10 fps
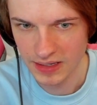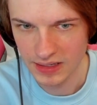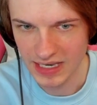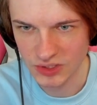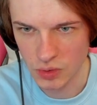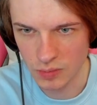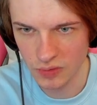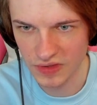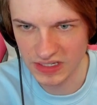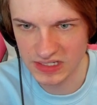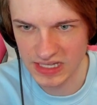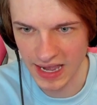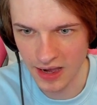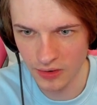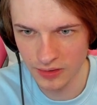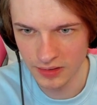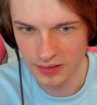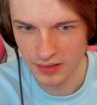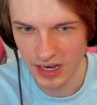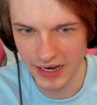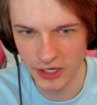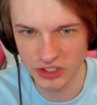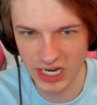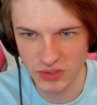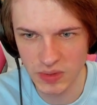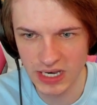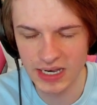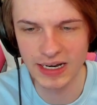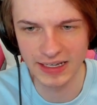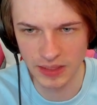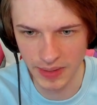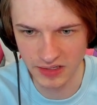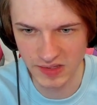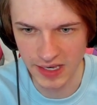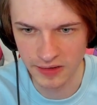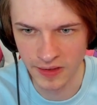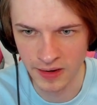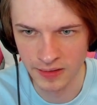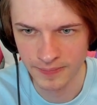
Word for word: Yes, we move this down. Higher chance we can connect the bells later then.